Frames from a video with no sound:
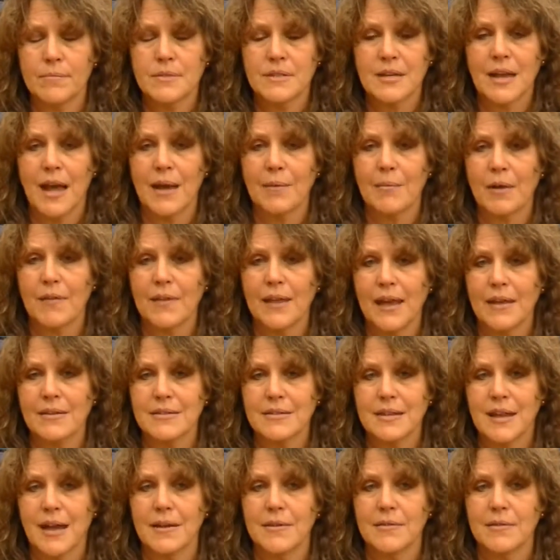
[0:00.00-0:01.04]
time on the
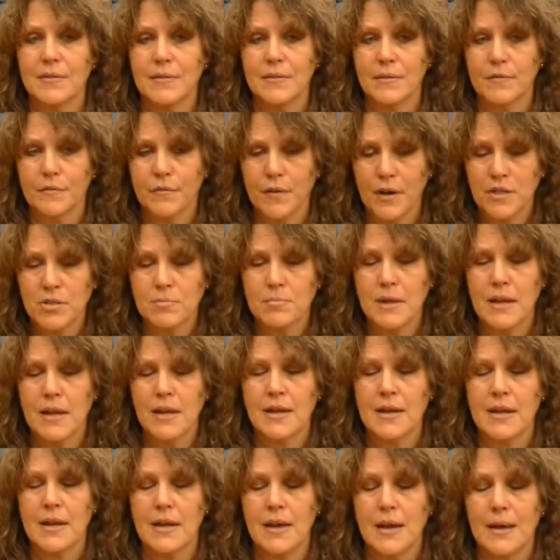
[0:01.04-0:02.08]
outside, the
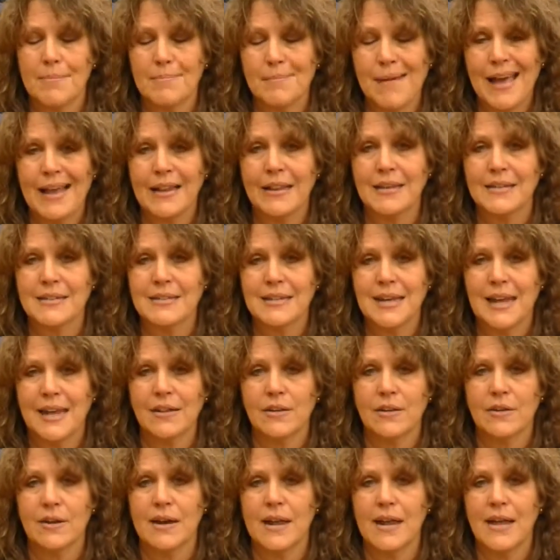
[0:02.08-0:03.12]
freshman Madeline
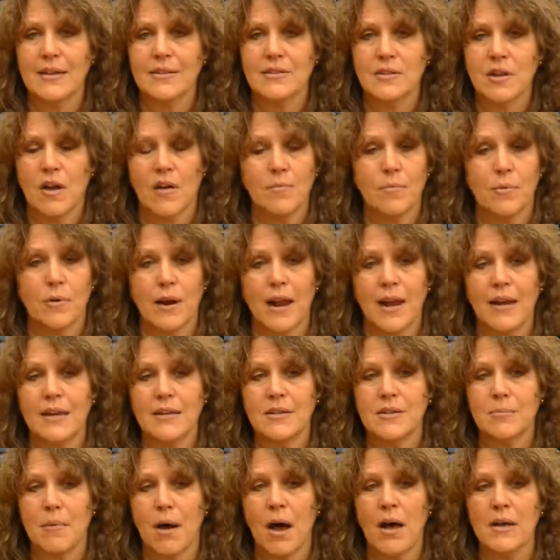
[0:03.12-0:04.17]
Taylor and sophomore Andy
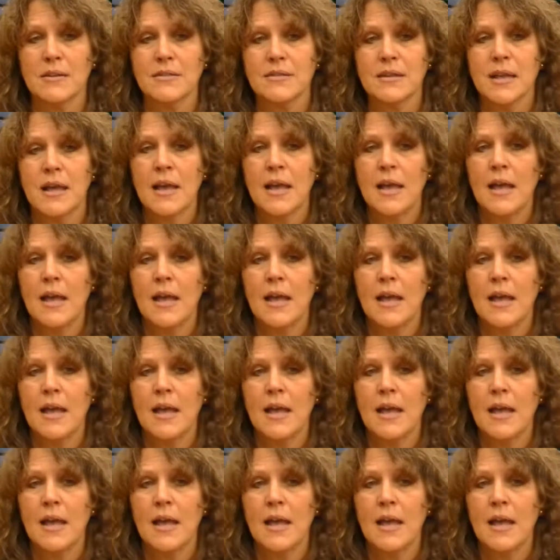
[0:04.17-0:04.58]
DeMoss,